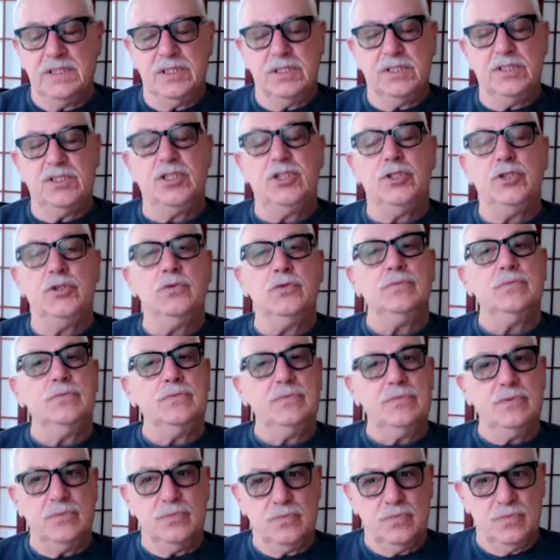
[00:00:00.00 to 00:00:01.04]
to
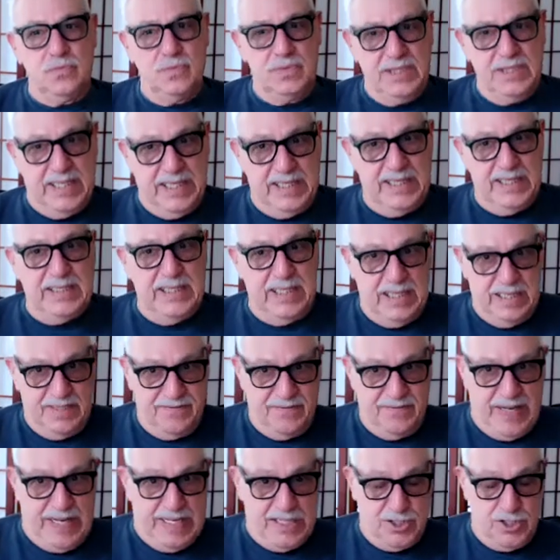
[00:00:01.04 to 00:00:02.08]
get
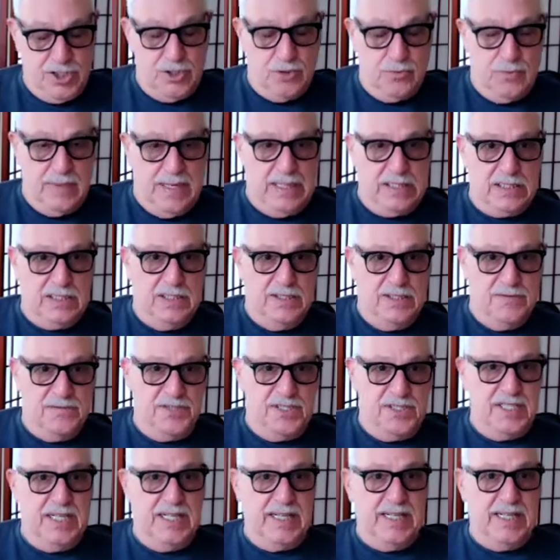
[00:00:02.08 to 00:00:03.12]
advance directives,
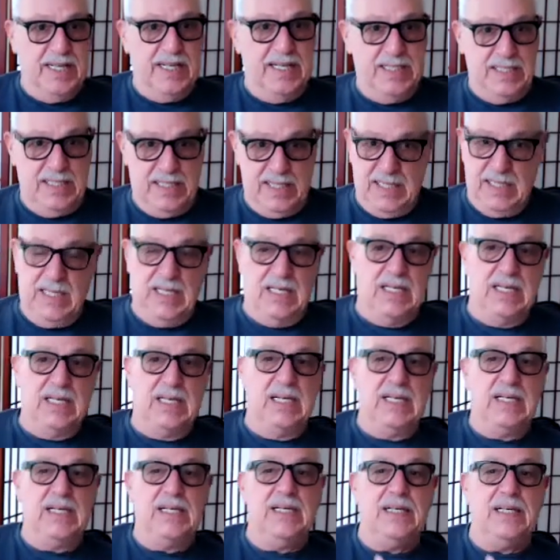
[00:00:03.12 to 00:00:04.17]
to get
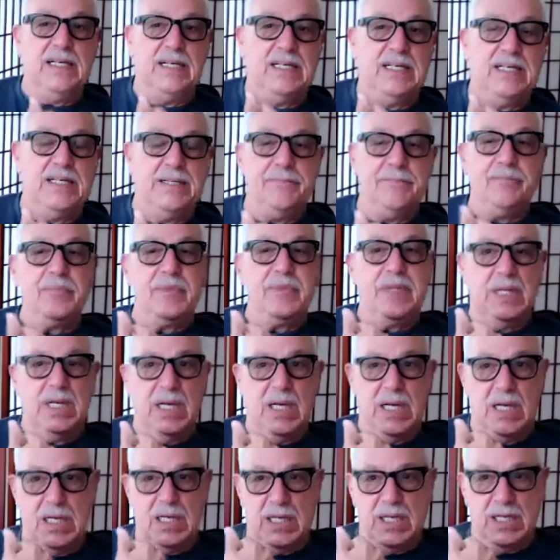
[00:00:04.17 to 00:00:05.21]
a
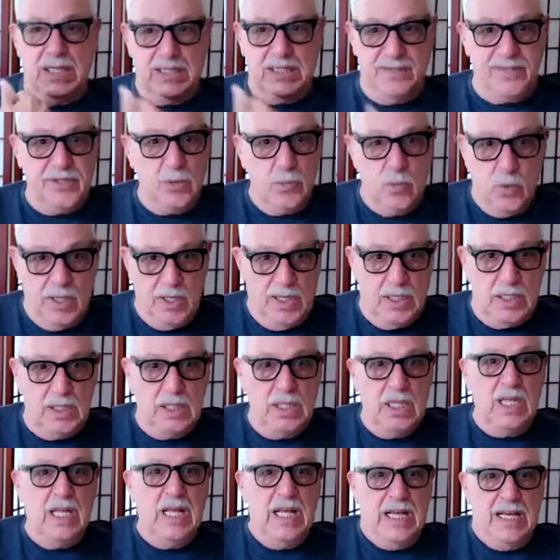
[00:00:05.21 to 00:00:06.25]
living
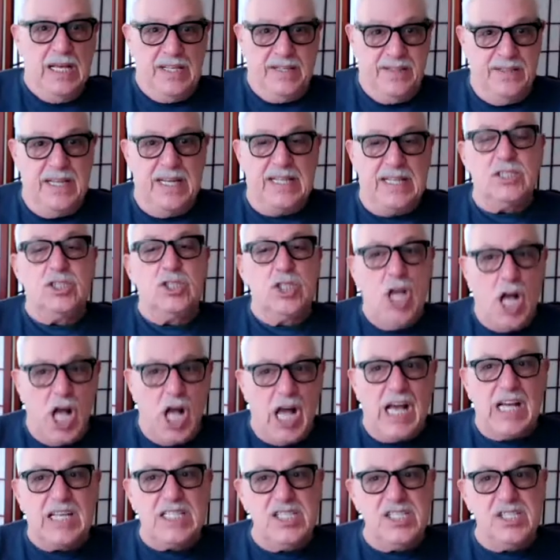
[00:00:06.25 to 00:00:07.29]
will that
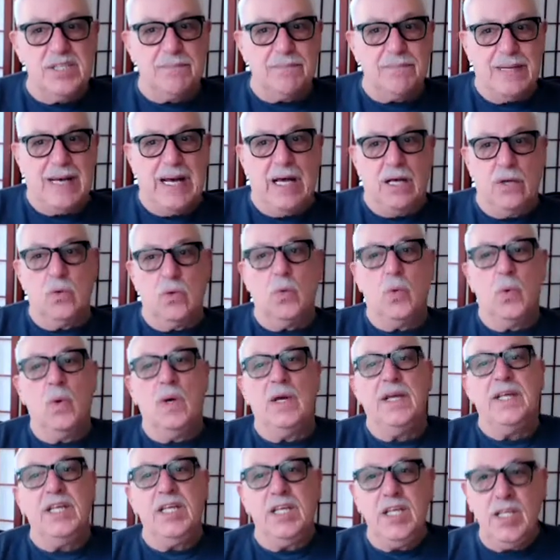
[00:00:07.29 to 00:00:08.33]
talks about
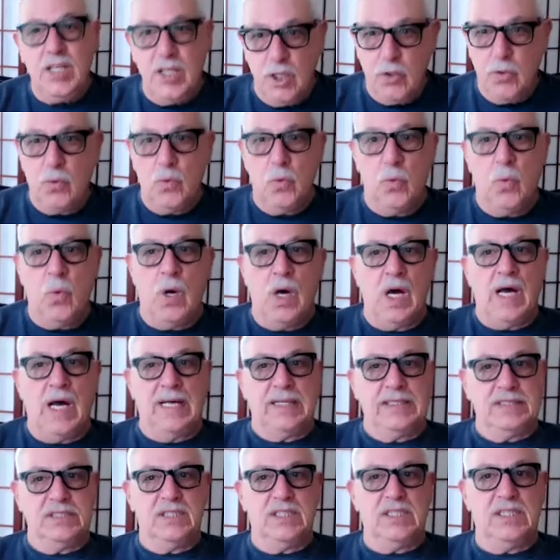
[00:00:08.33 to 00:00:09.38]
what you
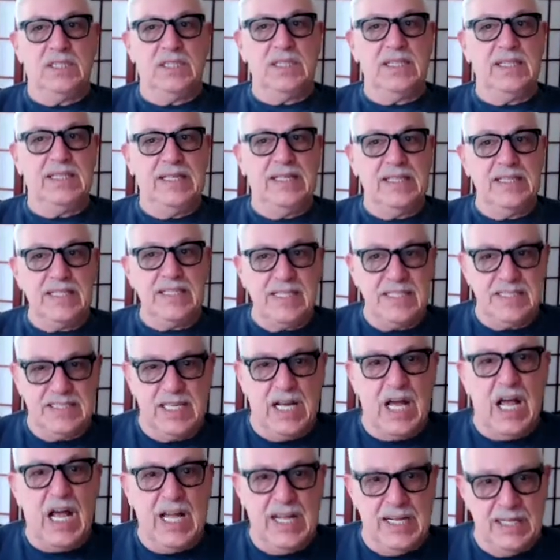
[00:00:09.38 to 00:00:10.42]
want in the
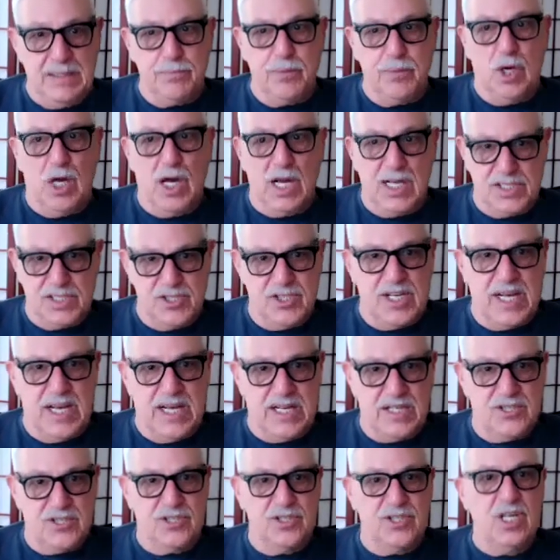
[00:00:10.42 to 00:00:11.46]
dying
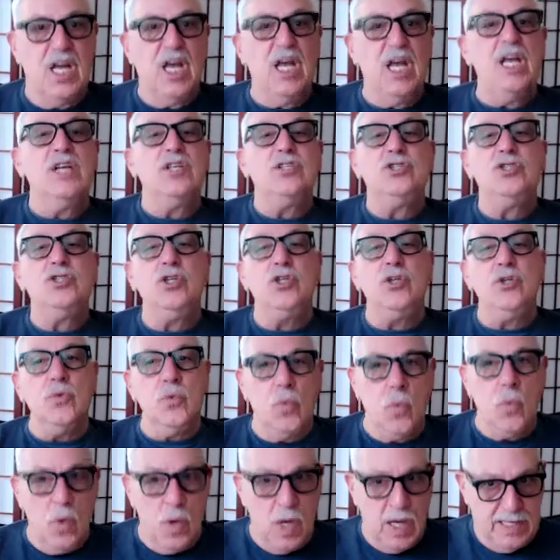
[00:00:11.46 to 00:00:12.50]
process. Do you
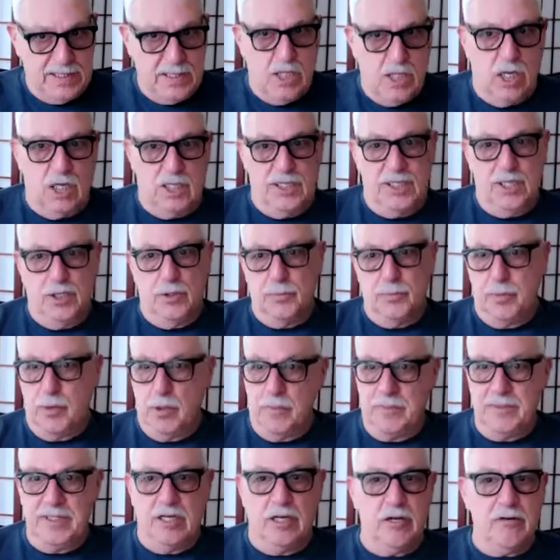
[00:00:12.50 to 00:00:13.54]
want
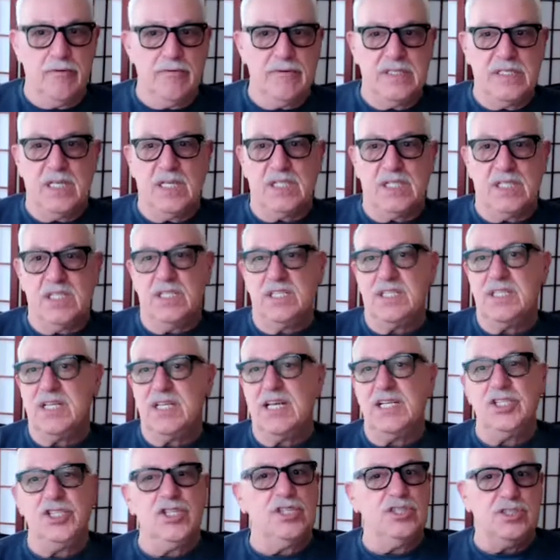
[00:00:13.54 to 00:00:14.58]
cardiopulmonary
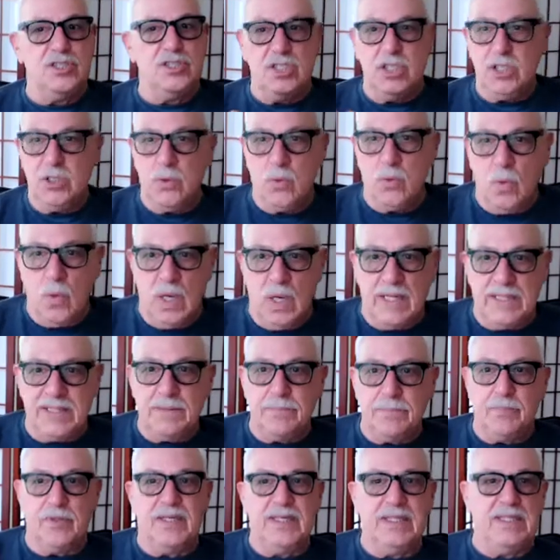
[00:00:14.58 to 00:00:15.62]
resuscitation? Do you want a
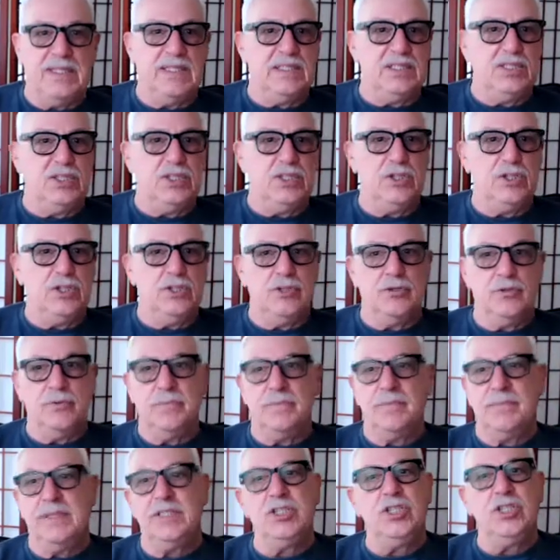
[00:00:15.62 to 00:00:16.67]
breathing tube?
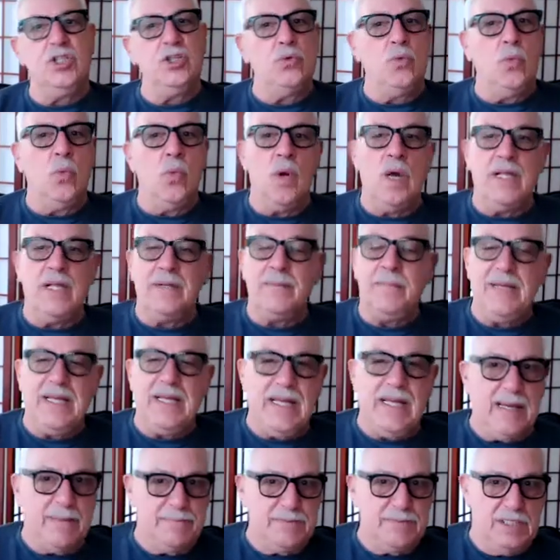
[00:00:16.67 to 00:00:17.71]
Do you want to be
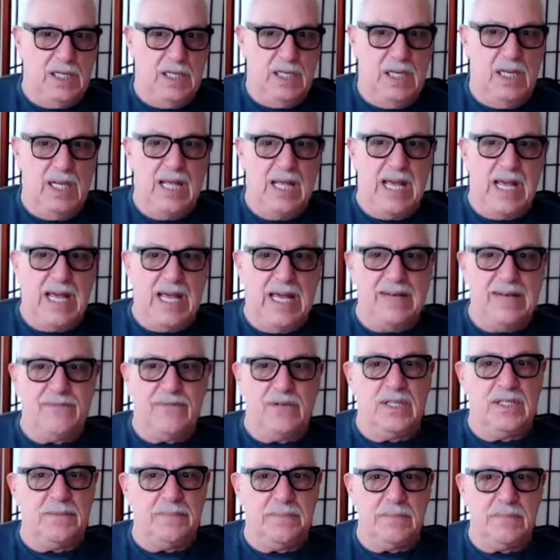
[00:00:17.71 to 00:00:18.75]
kept alive
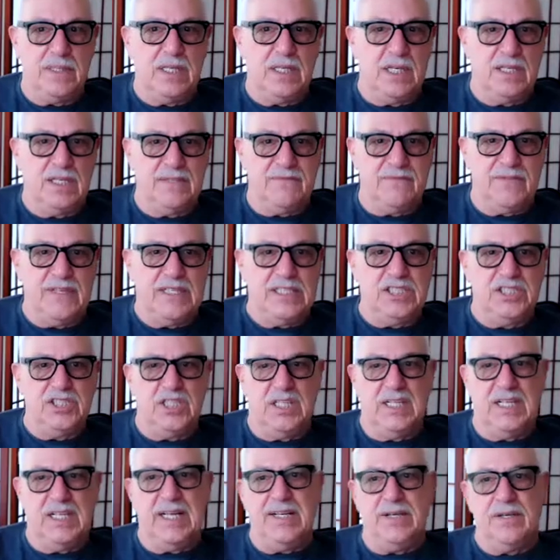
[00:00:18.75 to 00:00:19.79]
on a
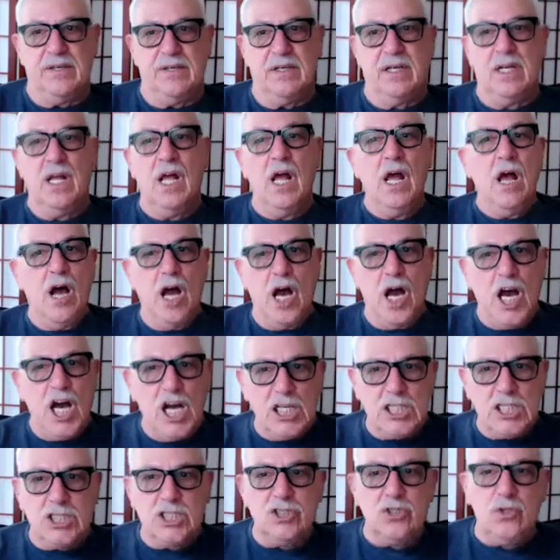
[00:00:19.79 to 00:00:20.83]
ventilator?
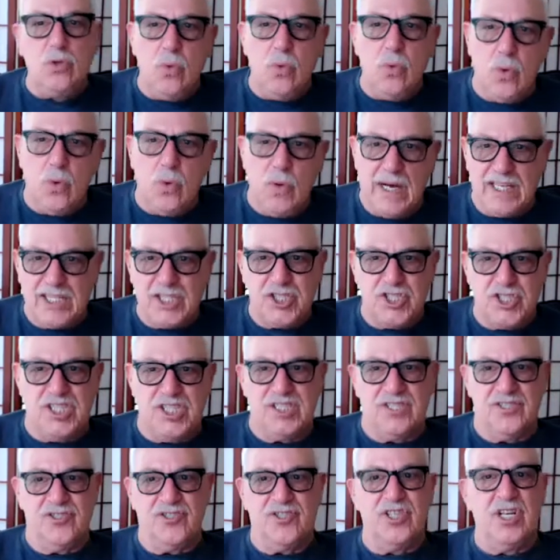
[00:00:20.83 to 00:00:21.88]
Hard
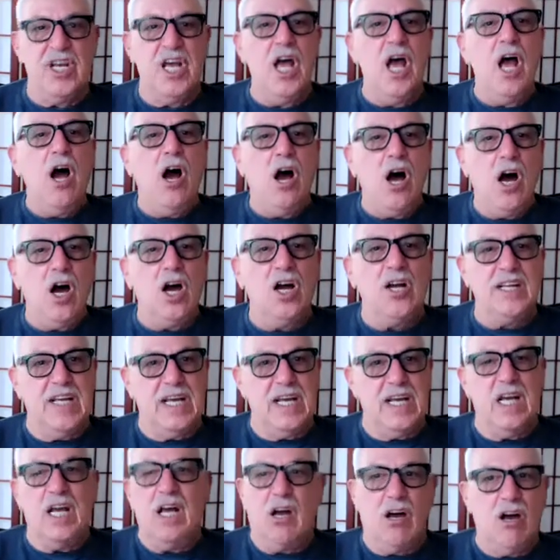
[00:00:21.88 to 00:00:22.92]
questions,
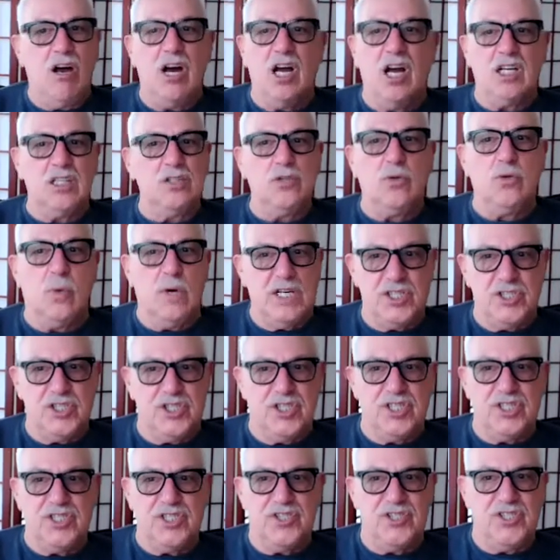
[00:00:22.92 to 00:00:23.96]
hard
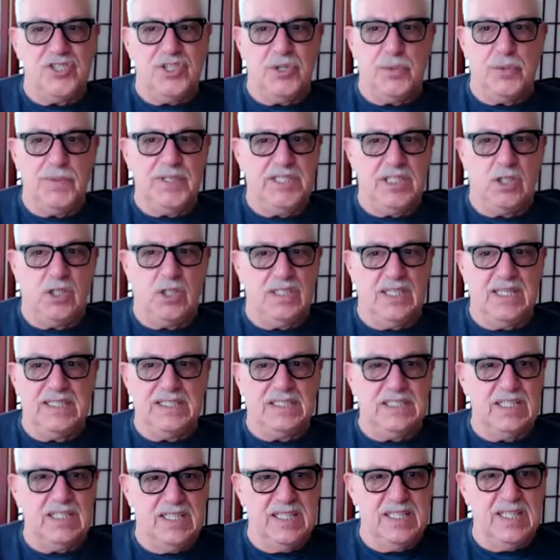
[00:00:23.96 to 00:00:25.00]
questions that we don't
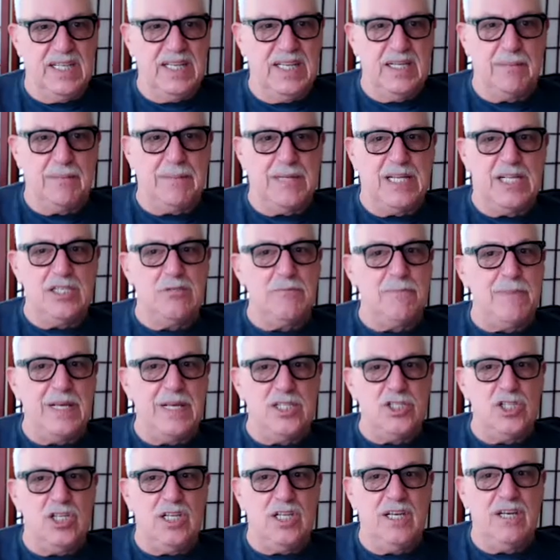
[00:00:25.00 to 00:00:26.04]
like to think about,
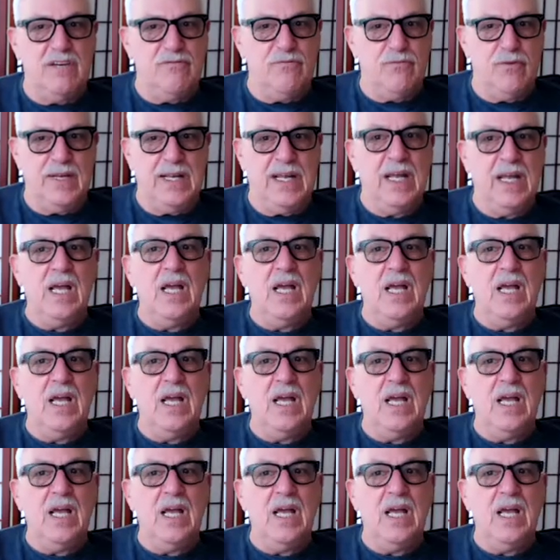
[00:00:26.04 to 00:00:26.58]
especially if we